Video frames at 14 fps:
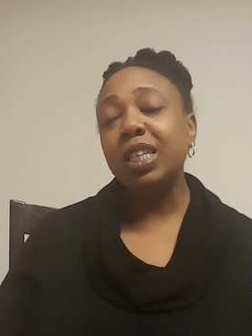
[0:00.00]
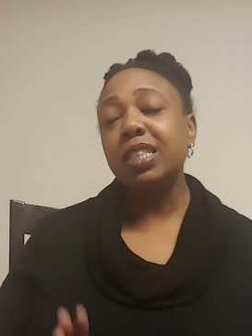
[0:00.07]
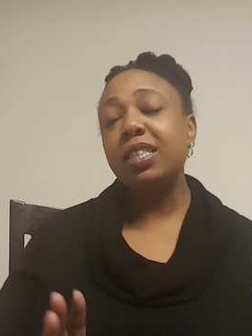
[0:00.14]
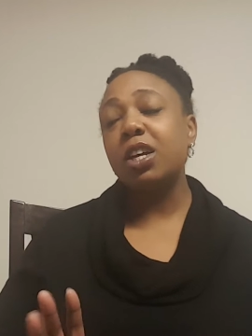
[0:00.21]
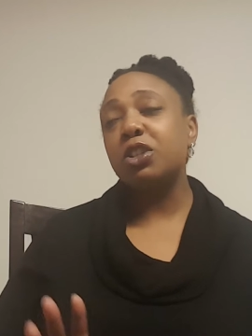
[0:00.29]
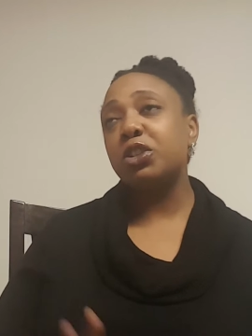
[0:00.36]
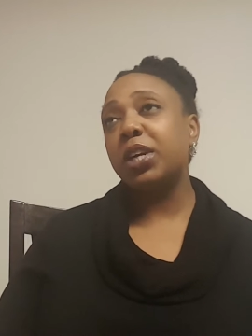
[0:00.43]

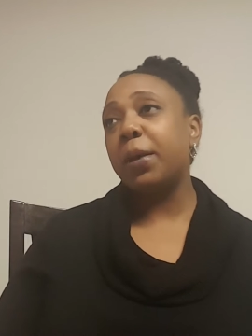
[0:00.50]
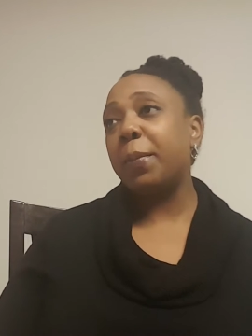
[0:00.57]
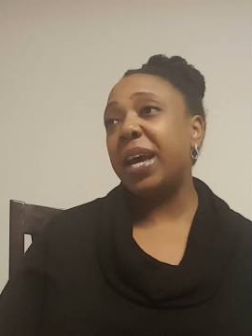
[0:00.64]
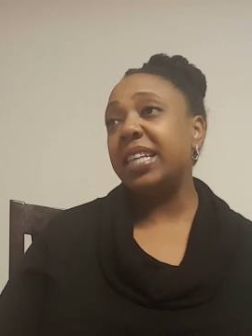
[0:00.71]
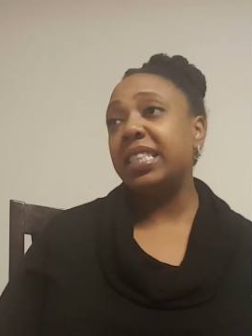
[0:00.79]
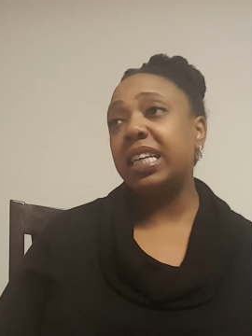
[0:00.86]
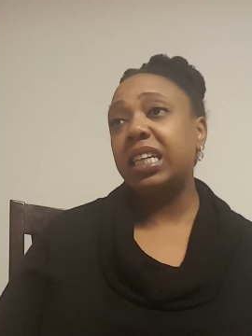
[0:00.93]
So Drita
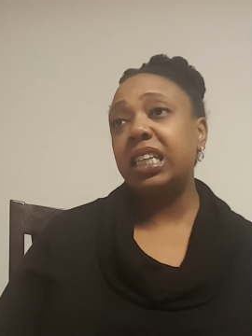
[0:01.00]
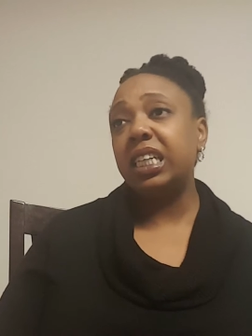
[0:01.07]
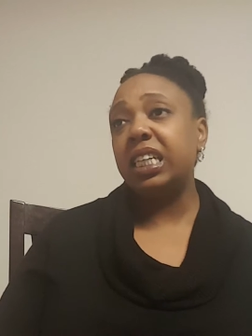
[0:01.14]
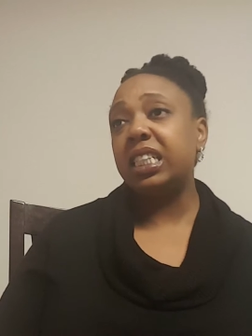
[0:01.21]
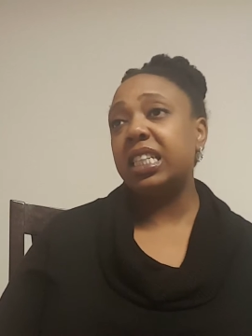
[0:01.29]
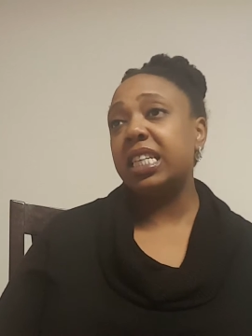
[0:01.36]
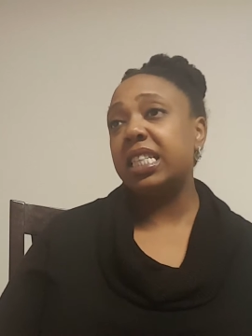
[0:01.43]

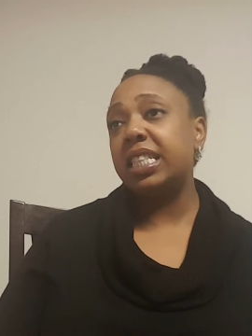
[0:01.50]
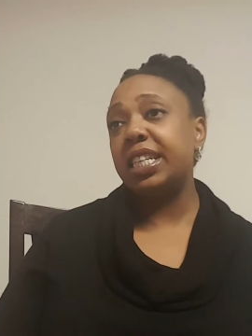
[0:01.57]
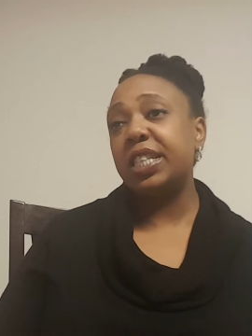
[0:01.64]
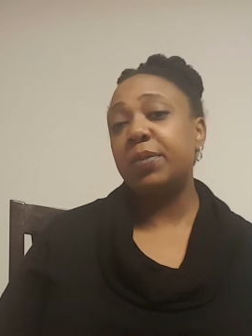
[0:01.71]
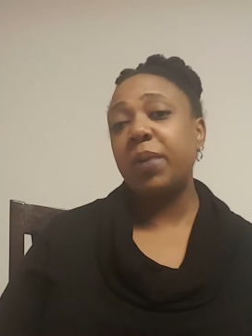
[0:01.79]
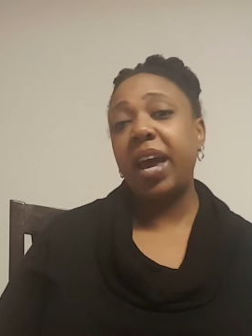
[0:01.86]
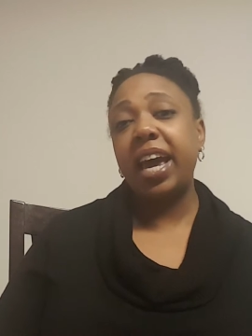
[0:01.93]
basically just
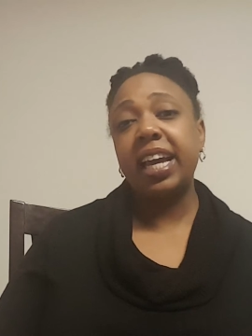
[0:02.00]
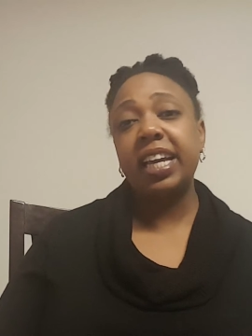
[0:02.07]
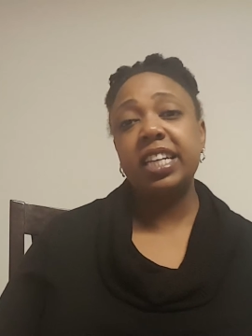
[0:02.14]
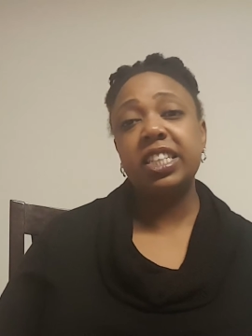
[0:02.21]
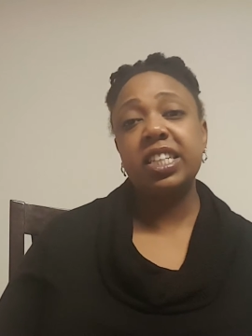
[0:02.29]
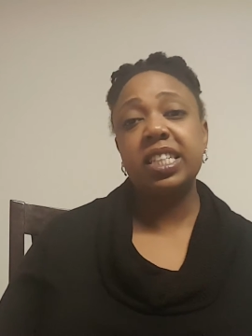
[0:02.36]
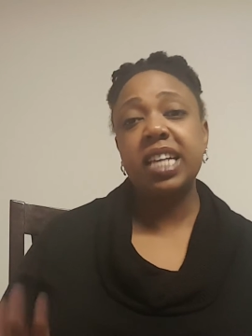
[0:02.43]
sits back
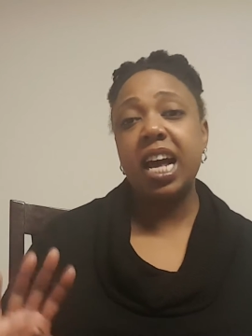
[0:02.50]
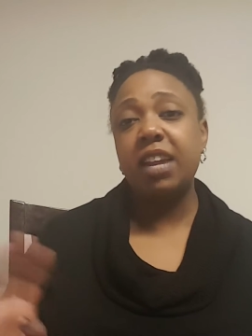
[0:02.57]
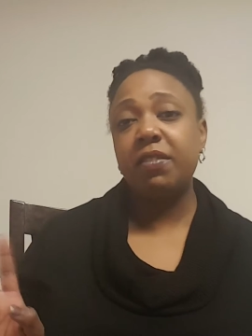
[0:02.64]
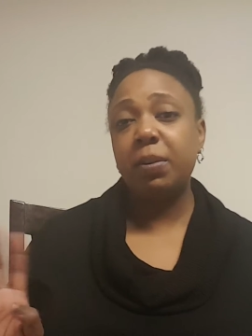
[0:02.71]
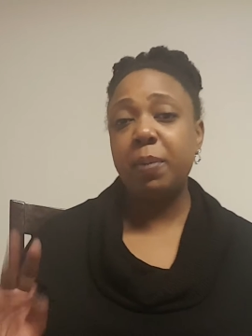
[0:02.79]
and just kind of